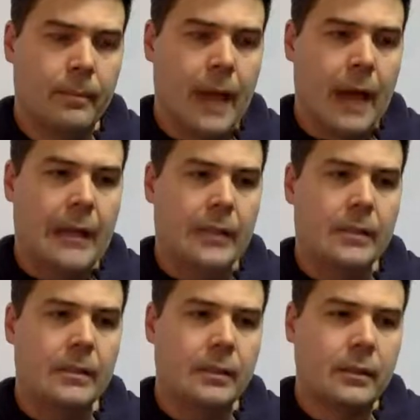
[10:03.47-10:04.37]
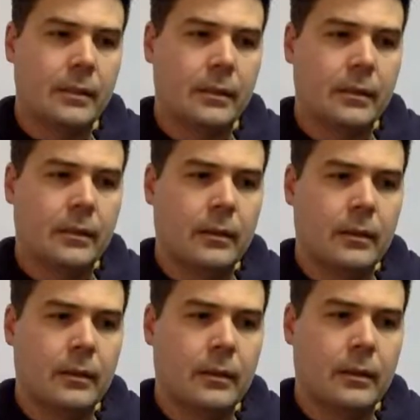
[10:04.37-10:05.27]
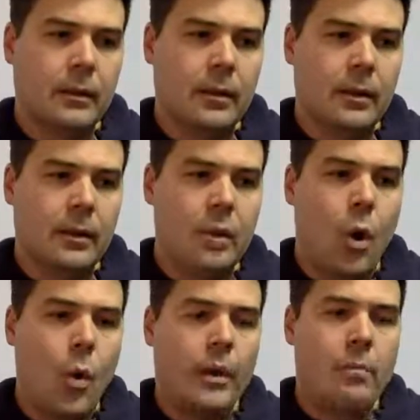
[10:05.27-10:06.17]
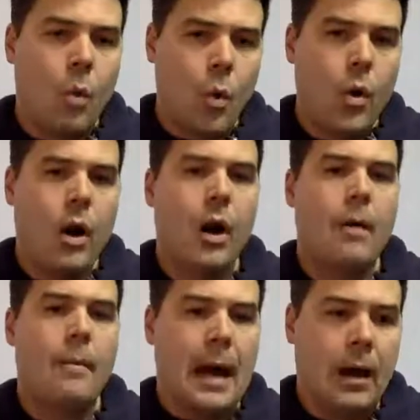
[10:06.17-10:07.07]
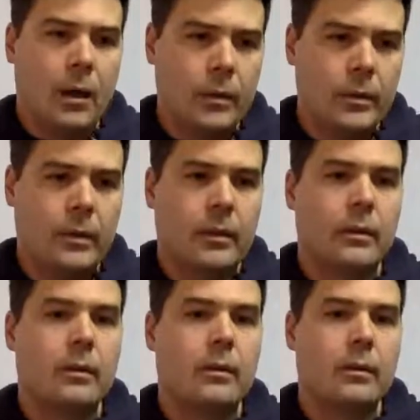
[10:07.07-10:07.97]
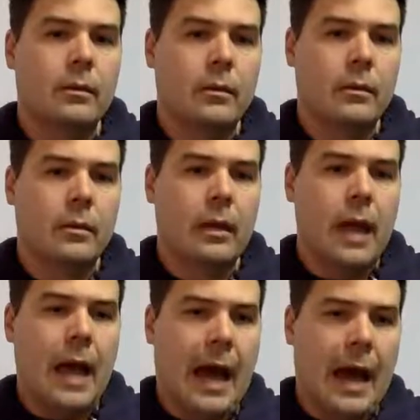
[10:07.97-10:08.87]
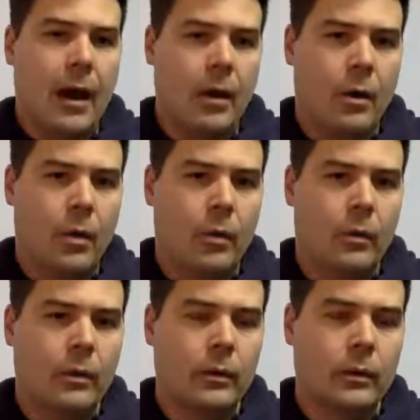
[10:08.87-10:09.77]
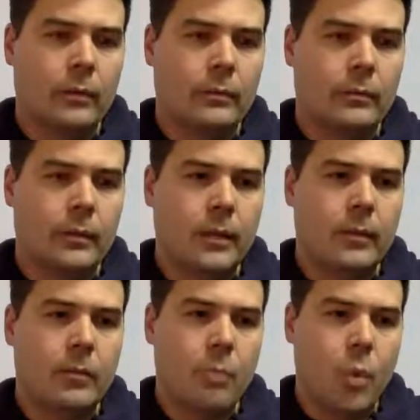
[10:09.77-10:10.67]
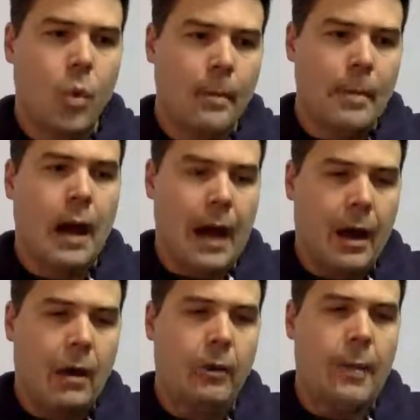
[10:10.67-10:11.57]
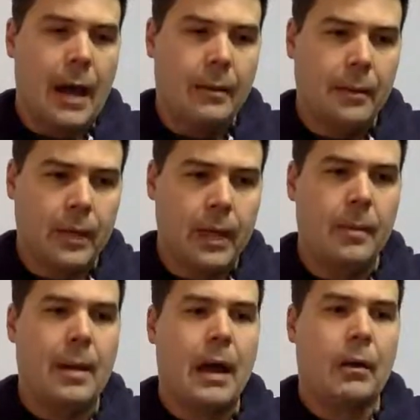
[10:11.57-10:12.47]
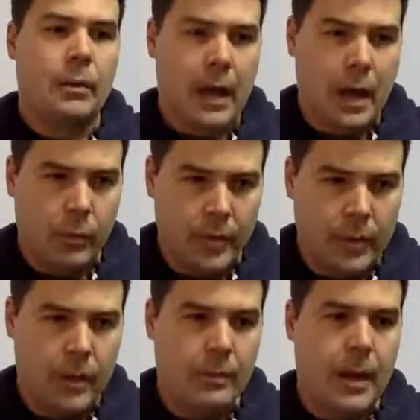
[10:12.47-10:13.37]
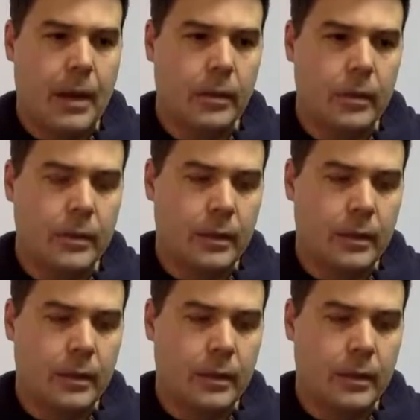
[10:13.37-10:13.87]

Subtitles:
I guess, knowing more about how even more about how the Bible came about and how we think about